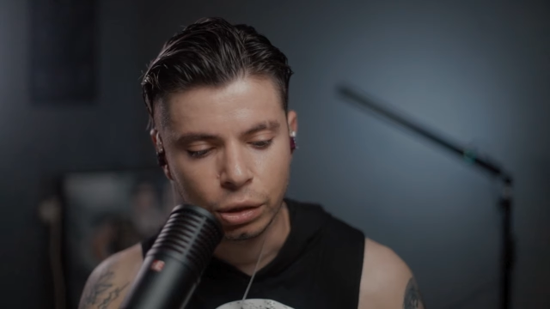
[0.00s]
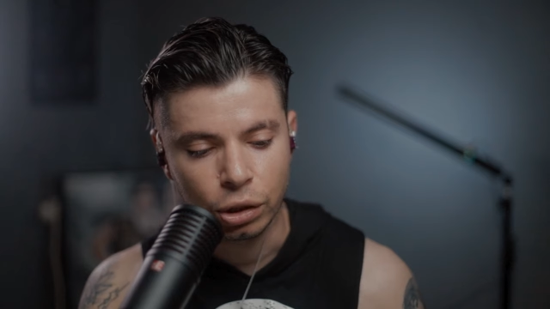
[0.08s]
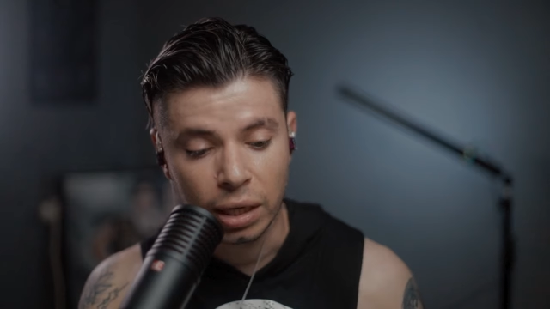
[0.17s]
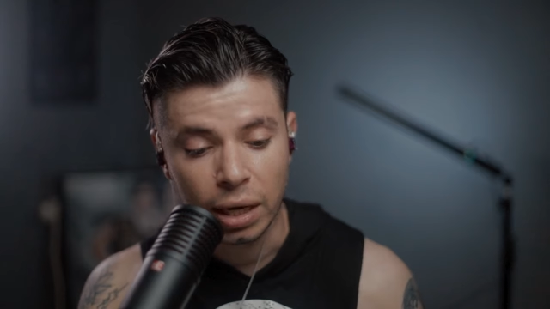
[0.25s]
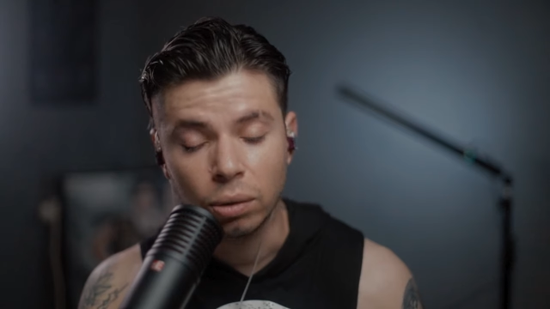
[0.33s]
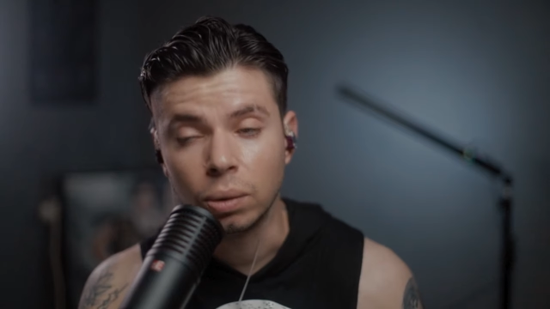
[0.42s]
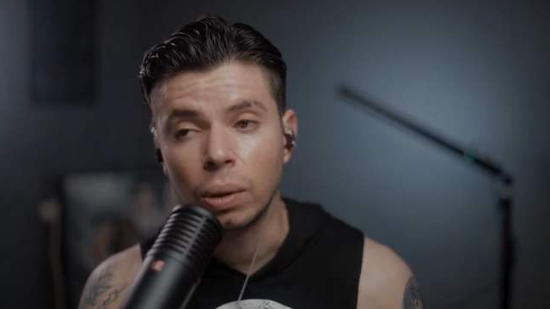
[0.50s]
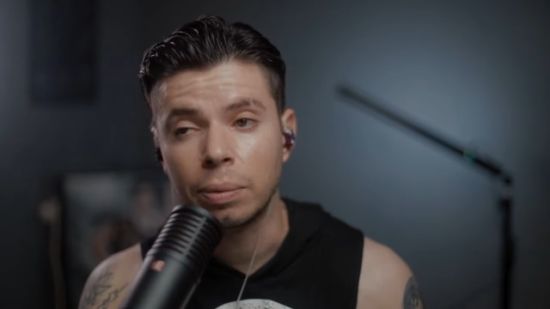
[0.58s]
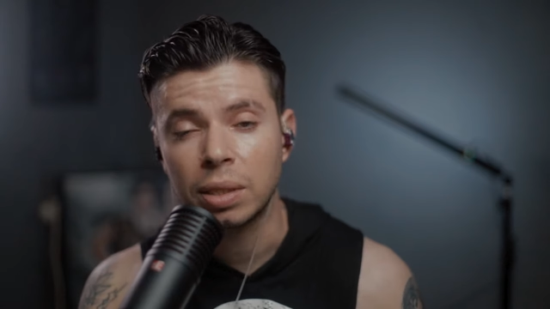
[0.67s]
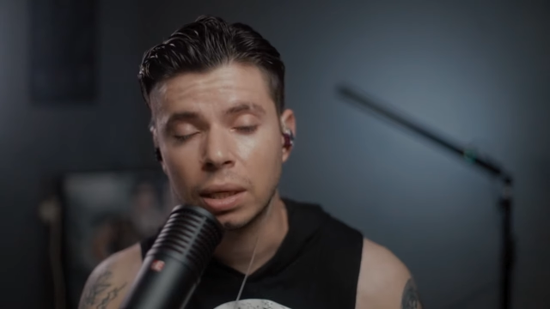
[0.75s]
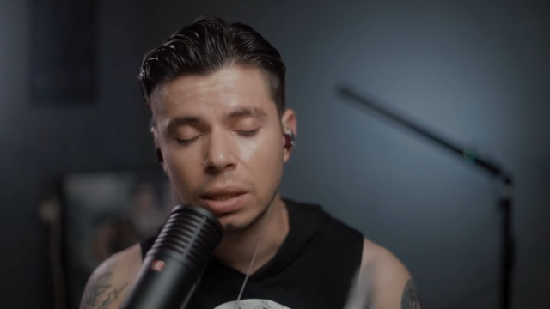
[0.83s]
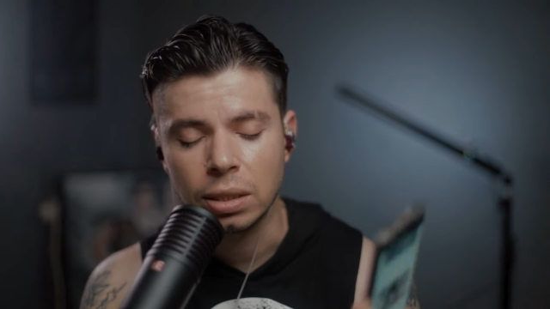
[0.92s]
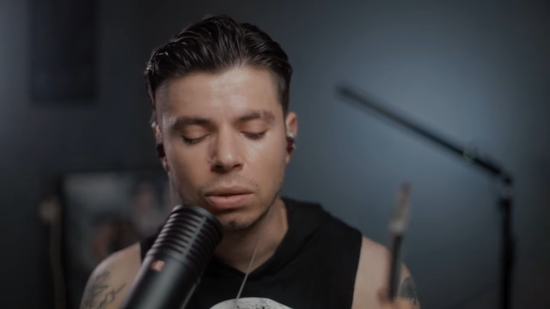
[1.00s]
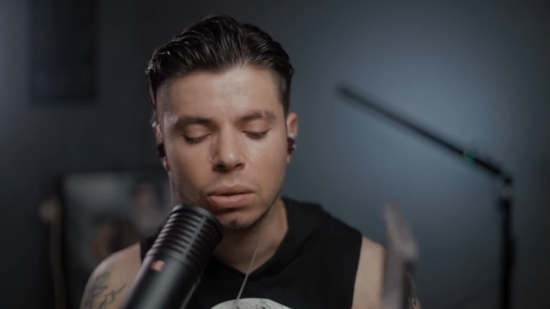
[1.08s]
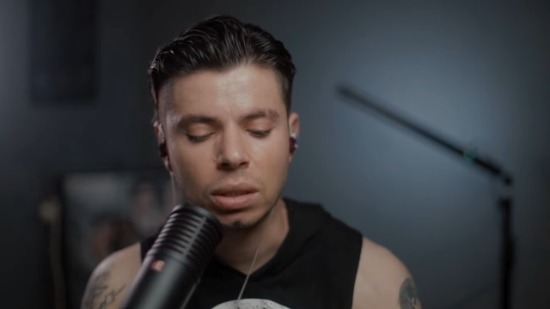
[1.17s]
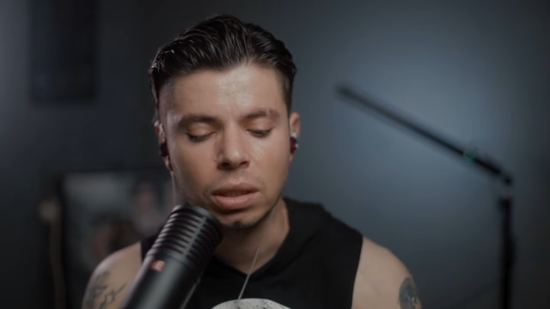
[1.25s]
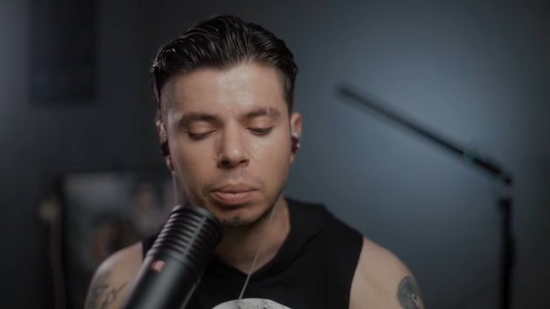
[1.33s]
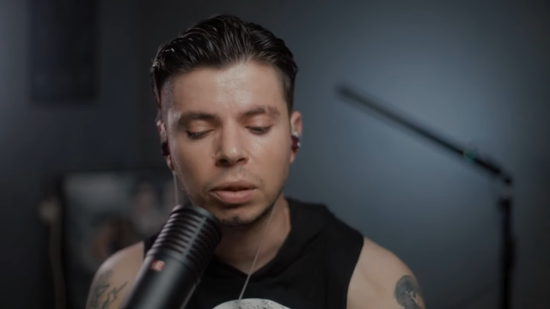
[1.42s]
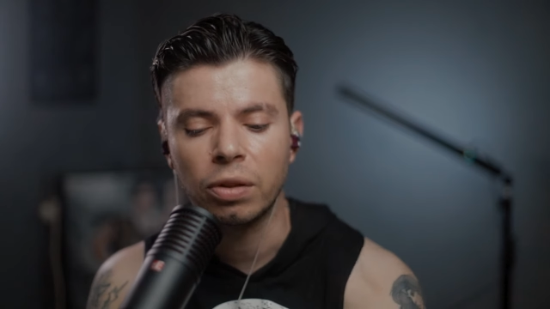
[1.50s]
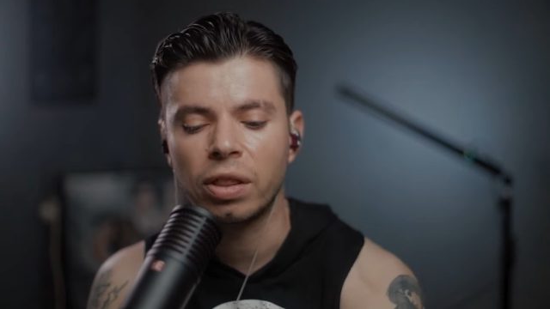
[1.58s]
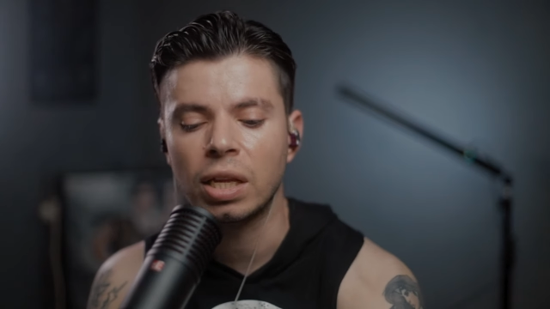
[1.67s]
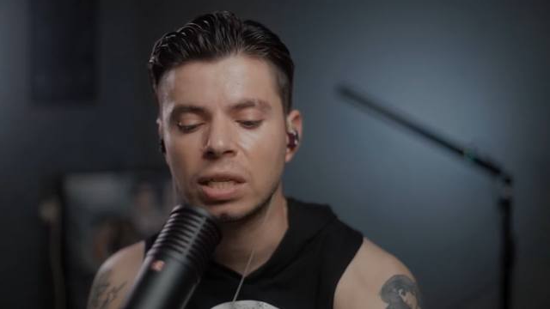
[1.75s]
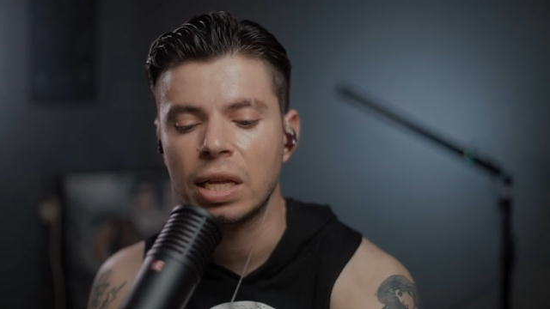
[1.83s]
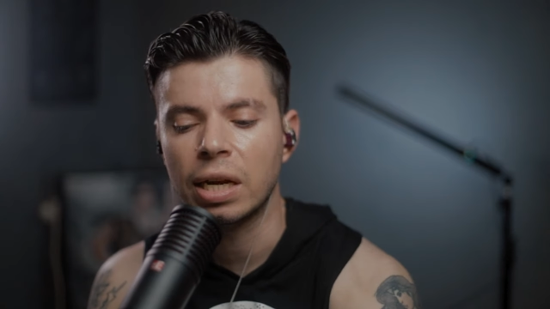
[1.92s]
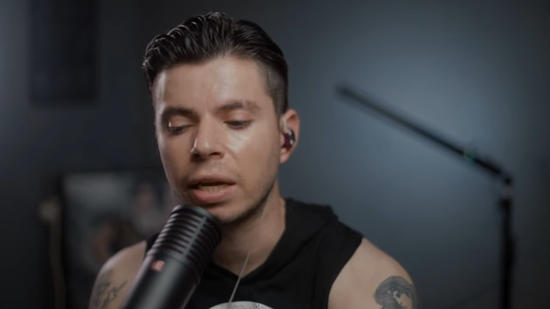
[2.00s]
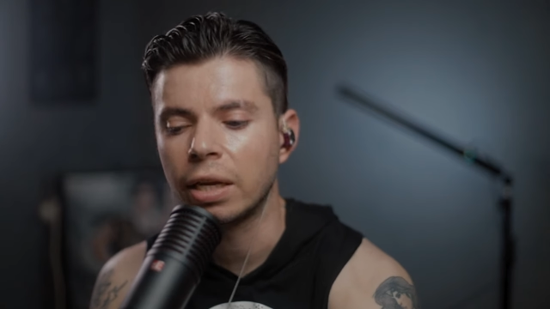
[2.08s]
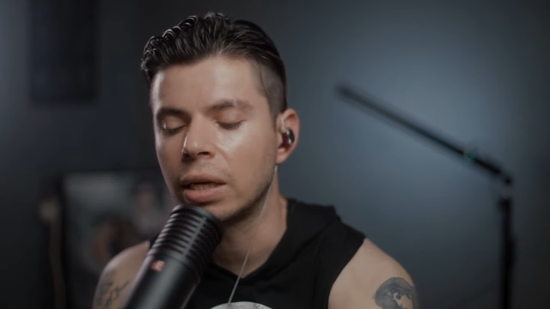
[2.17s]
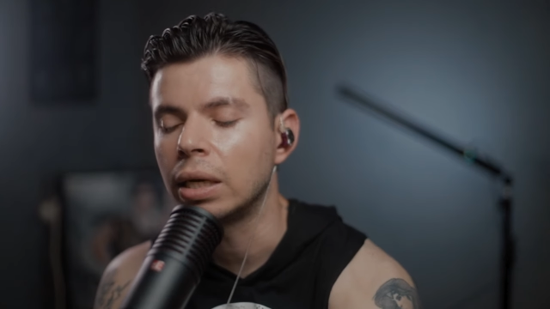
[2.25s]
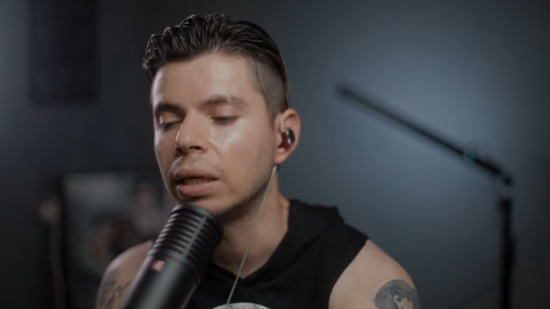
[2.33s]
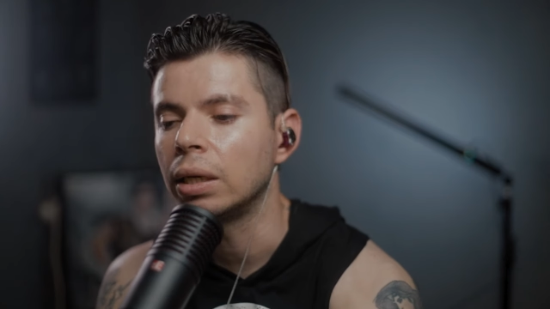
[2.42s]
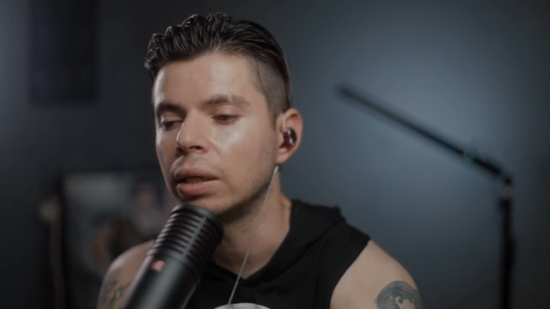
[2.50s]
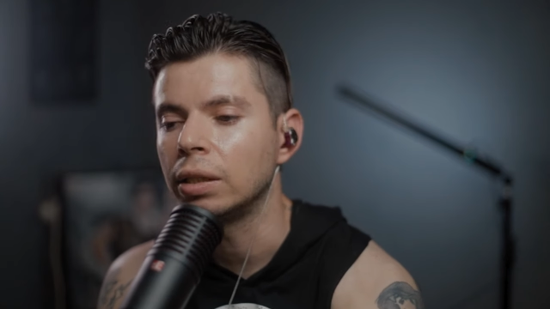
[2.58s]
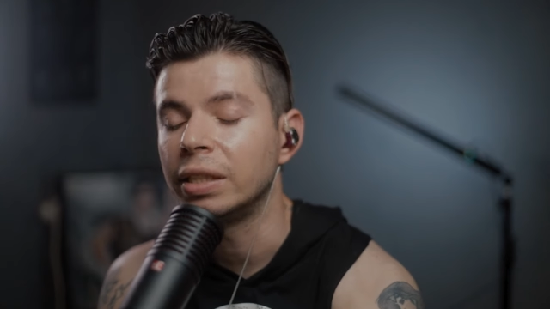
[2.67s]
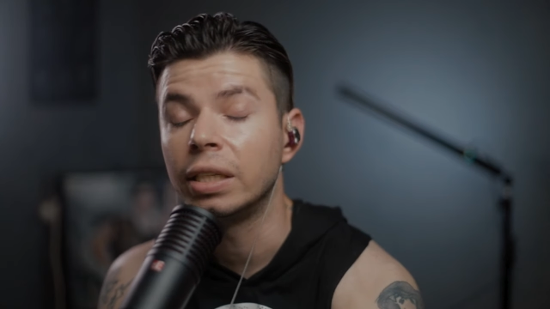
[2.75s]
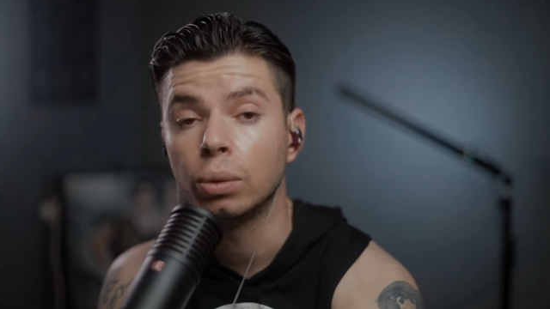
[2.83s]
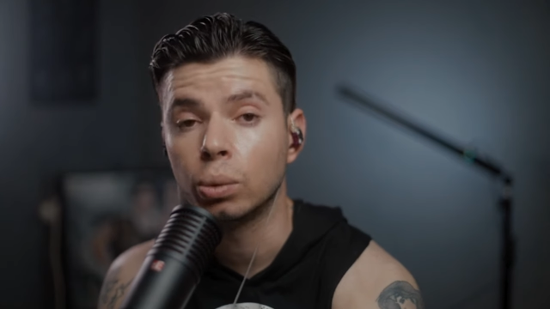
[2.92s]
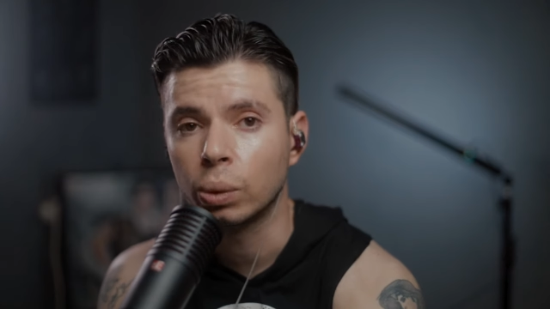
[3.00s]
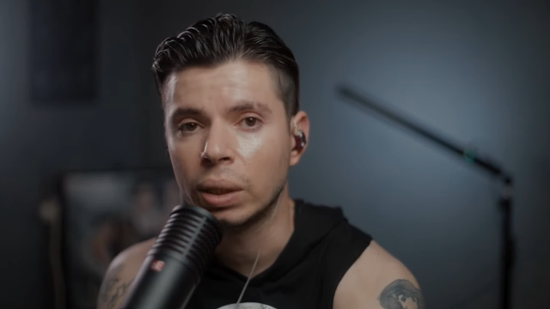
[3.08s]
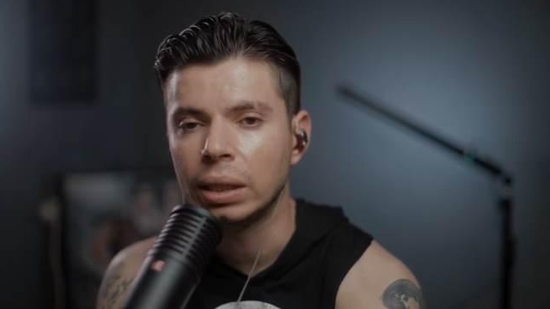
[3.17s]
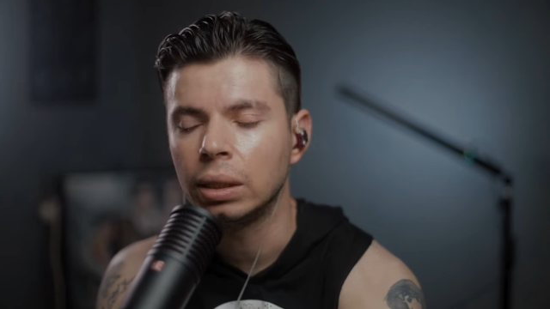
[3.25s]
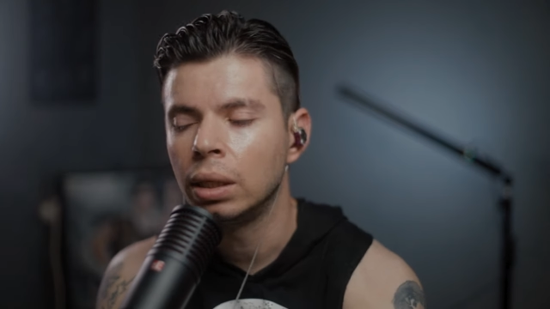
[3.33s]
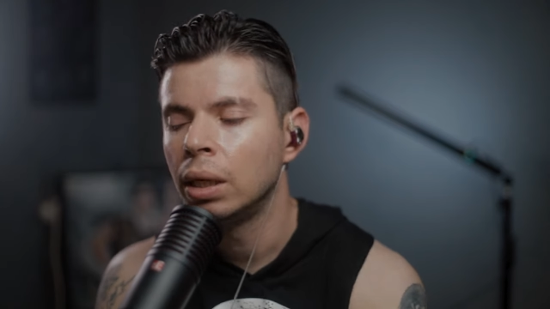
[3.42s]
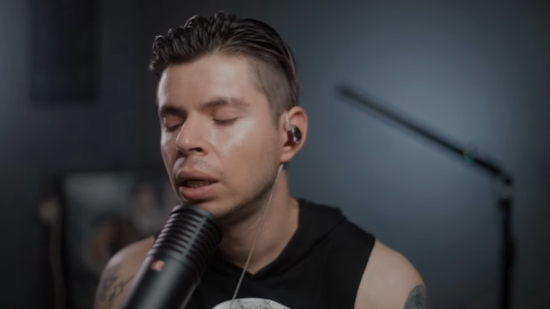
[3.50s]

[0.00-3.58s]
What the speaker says: check out the website because there's a couple of things that I didn't read.